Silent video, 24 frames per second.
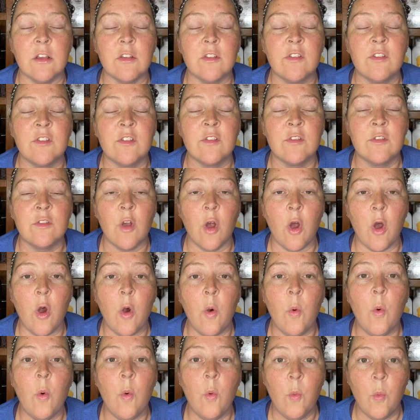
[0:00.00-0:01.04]
so
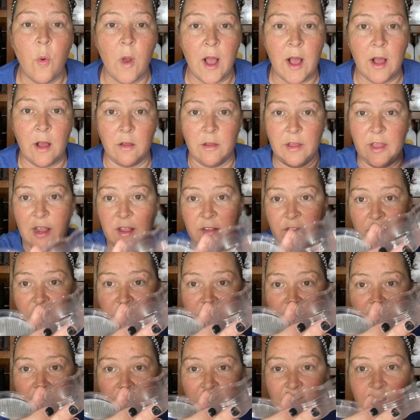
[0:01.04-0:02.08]
well as a
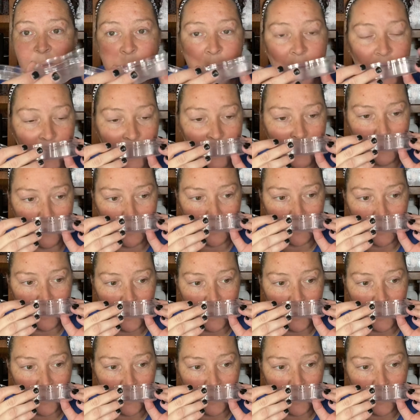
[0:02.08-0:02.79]
Scentsy pod